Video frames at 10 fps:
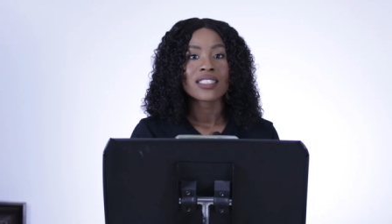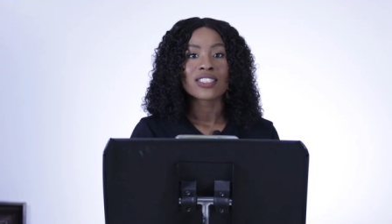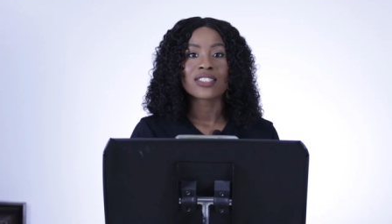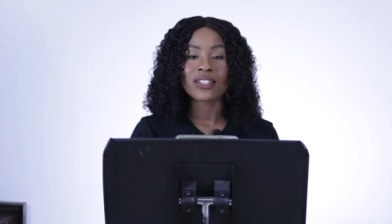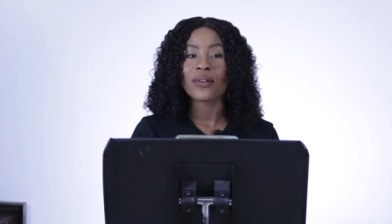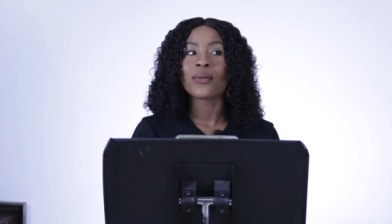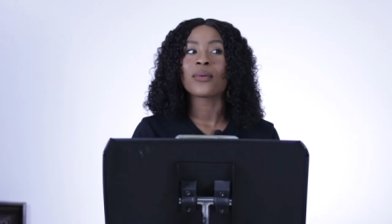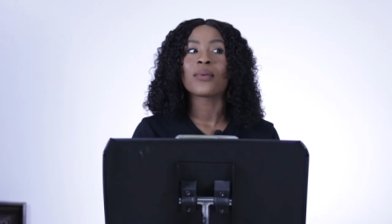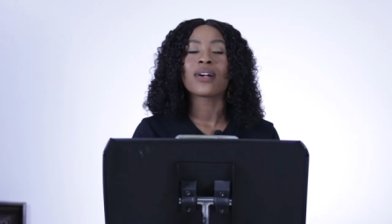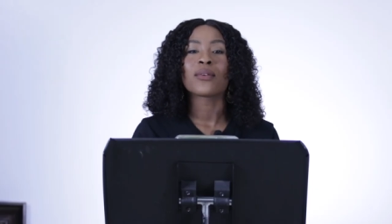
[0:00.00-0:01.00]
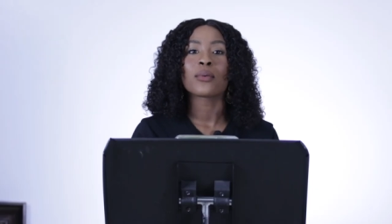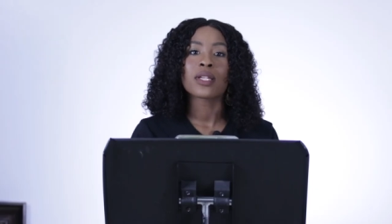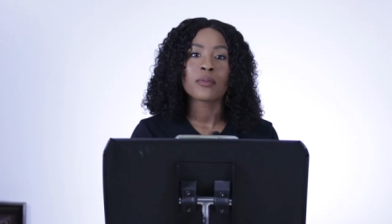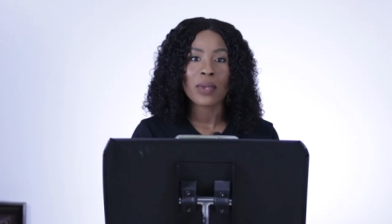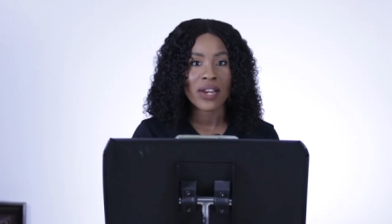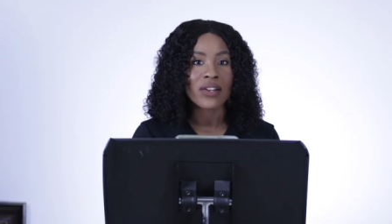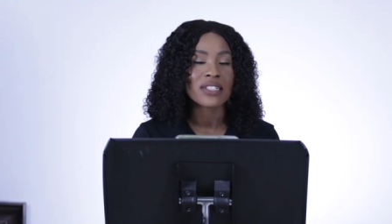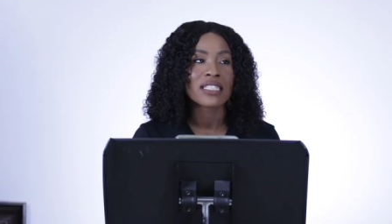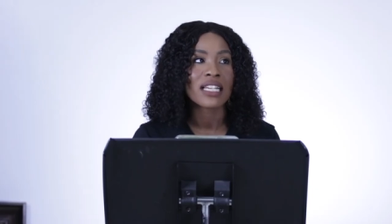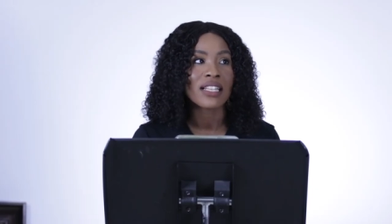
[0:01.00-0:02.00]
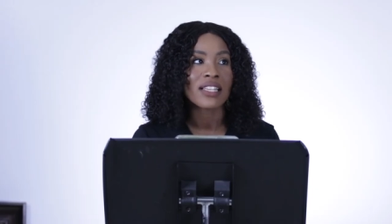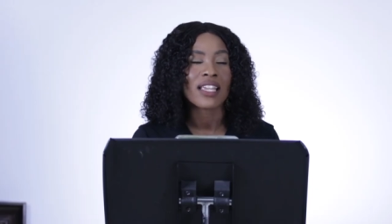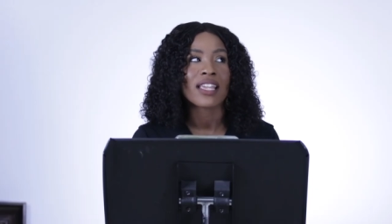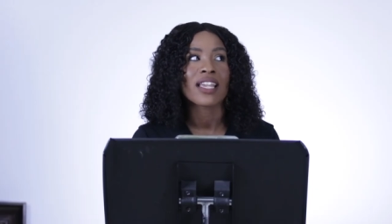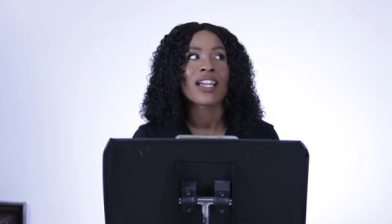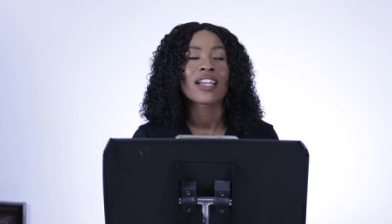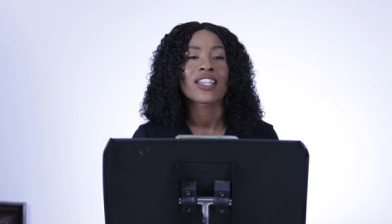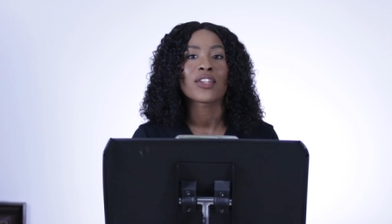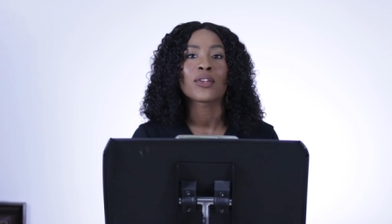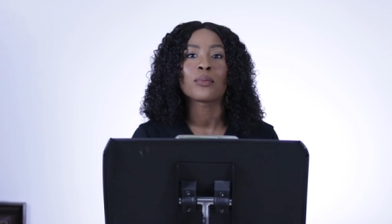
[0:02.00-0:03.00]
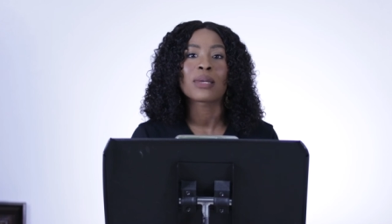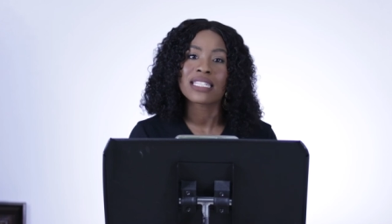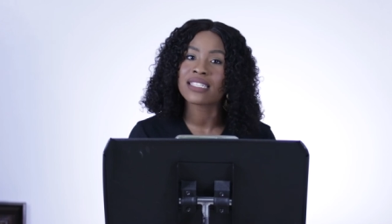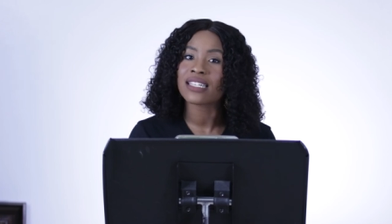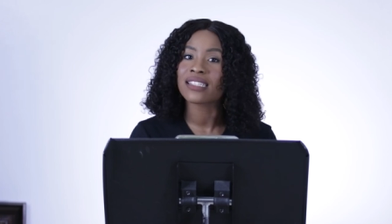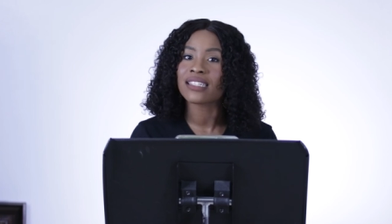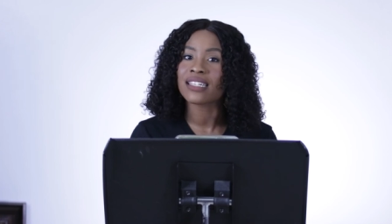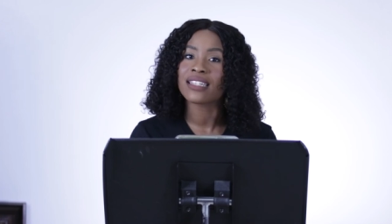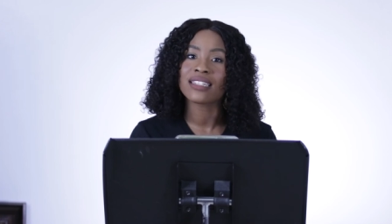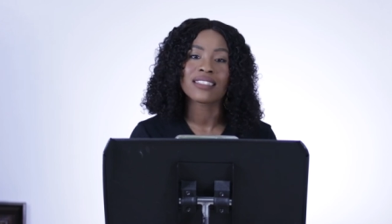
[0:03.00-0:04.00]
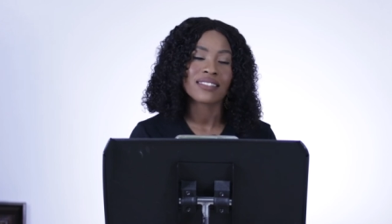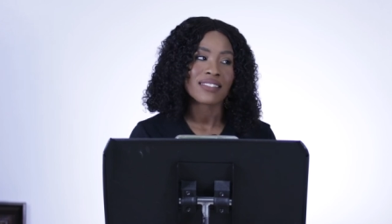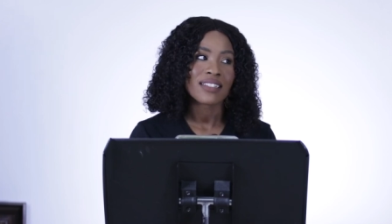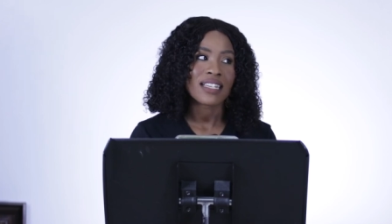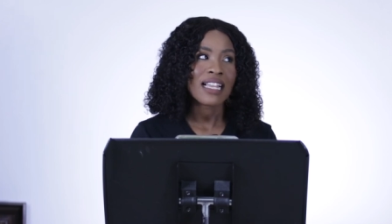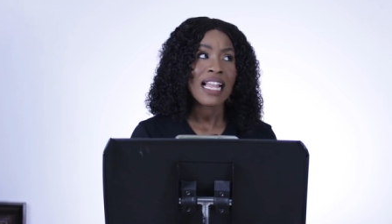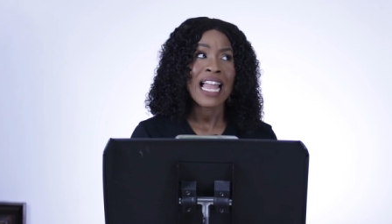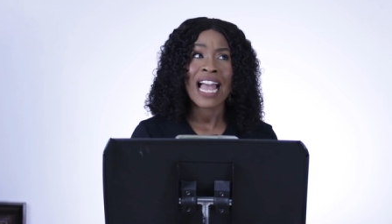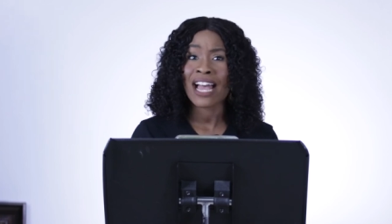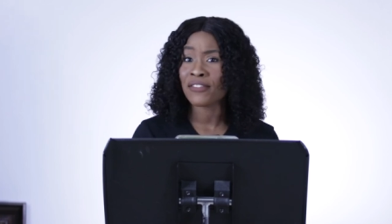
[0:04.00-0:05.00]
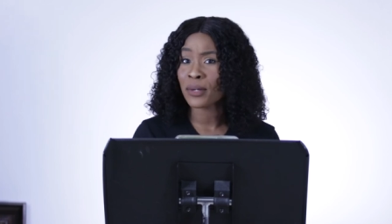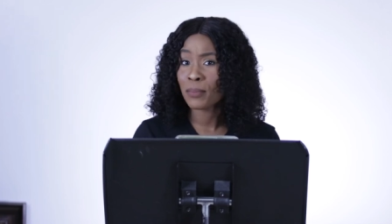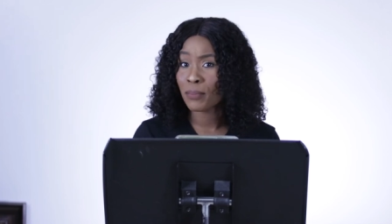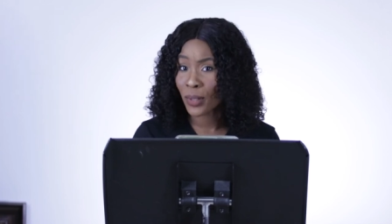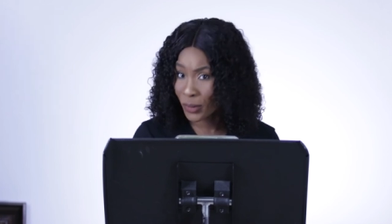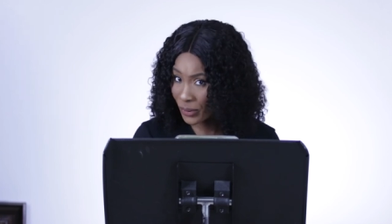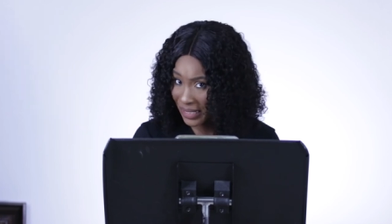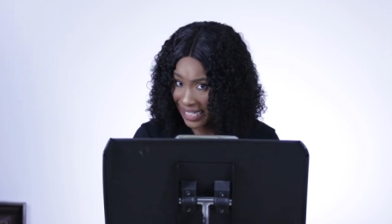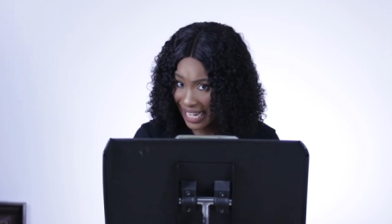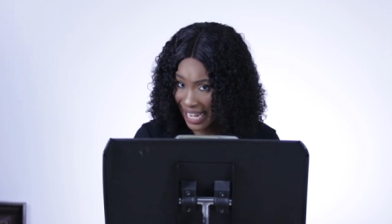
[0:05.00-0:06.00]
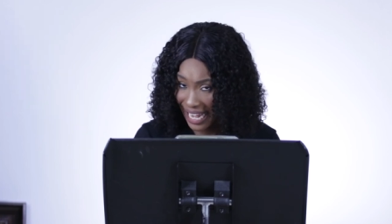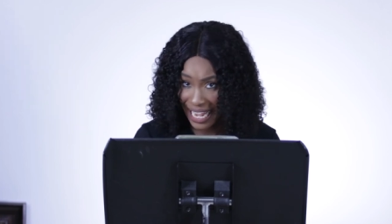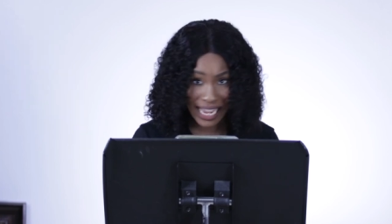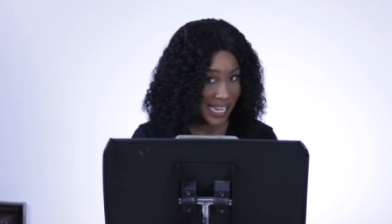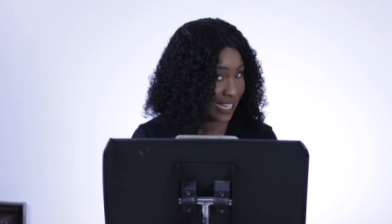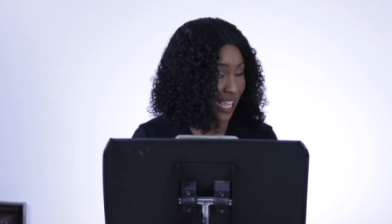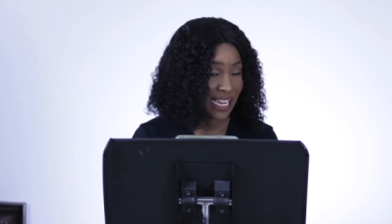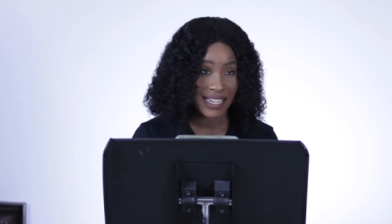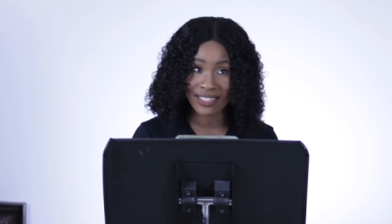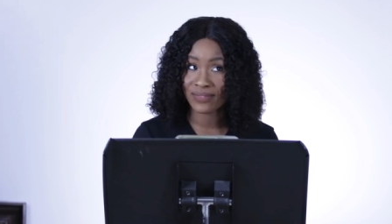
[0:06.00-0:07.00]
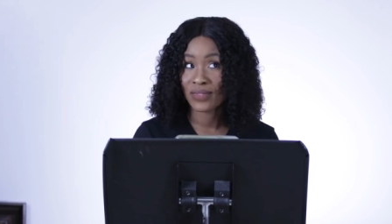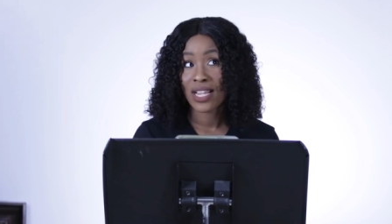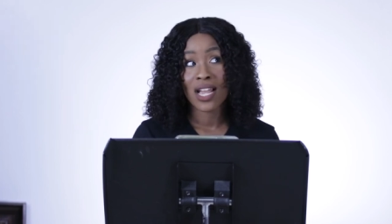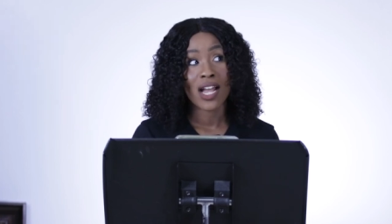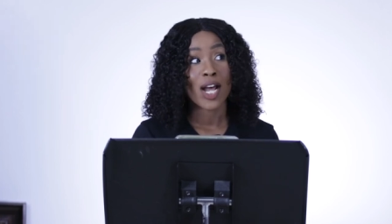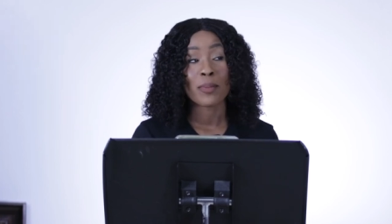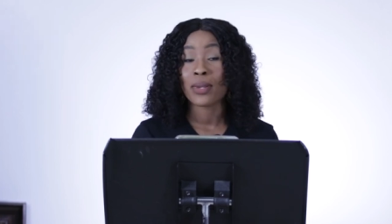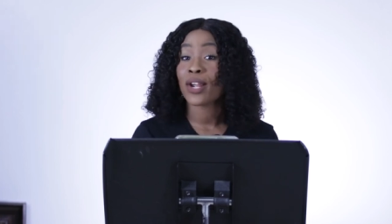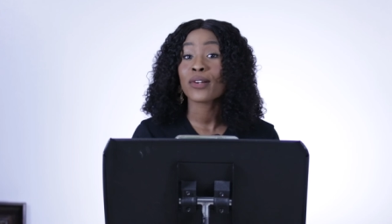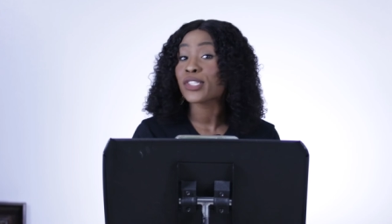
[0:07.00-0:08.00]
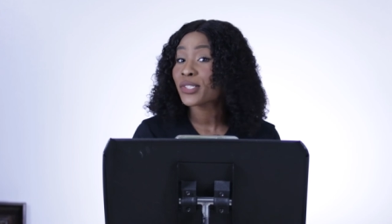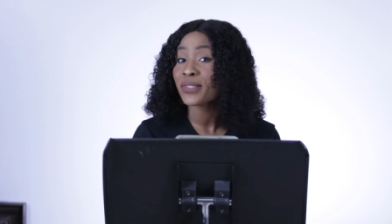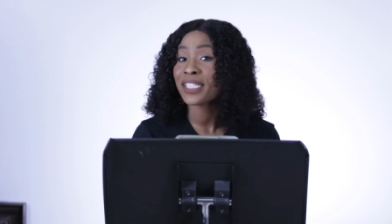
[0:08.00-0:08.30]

So with parasailing, you basically have a boat and like a parachute